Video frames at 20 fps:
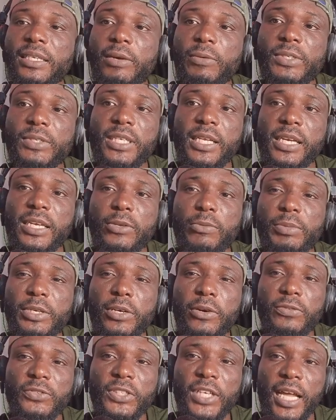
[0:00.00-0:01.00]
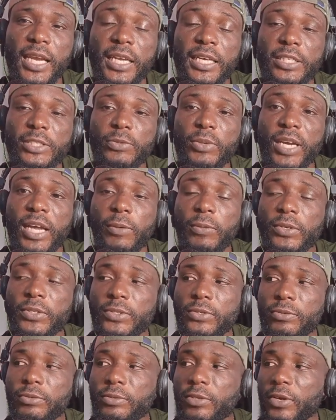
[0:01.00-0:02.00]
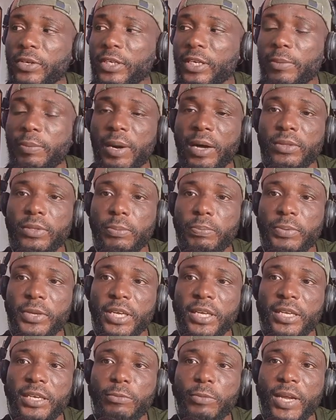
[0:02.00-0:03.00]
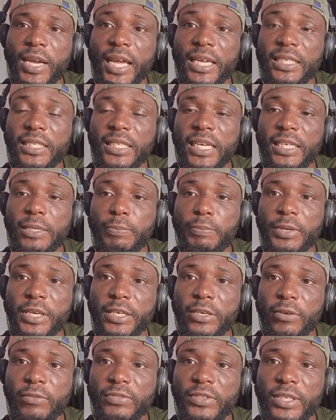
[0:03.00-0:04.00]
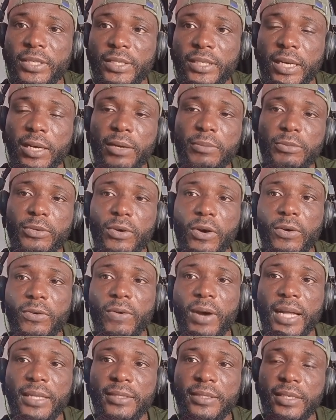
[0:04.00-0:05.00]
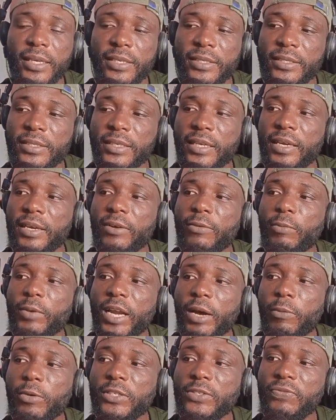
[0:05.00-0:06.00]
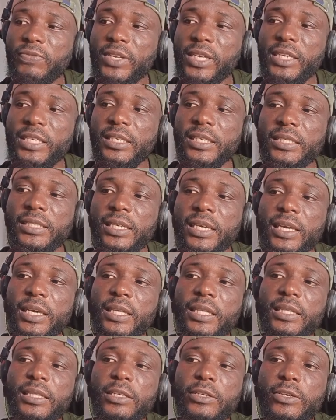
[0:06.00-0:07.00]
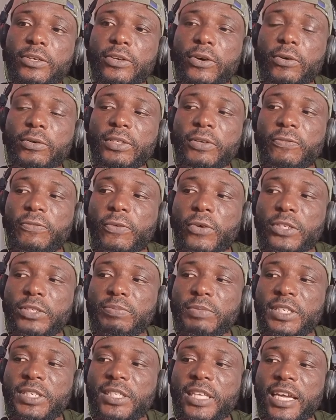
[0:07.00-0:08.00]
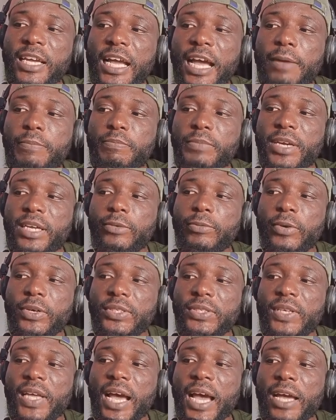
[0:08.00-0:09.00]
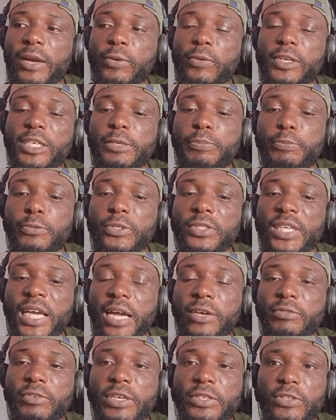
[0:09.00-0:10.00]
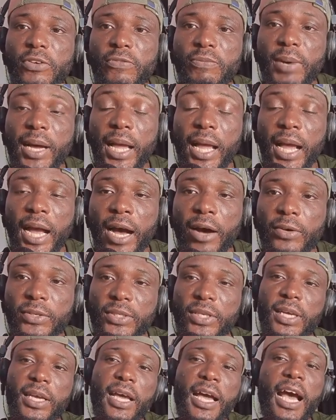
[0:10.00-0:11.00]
There was a little bit of challenge when I was talking about the PIN, when I needed the PIN of this Google AdSense. When I was feeling it, the first mistake I made was I only put the address of my house.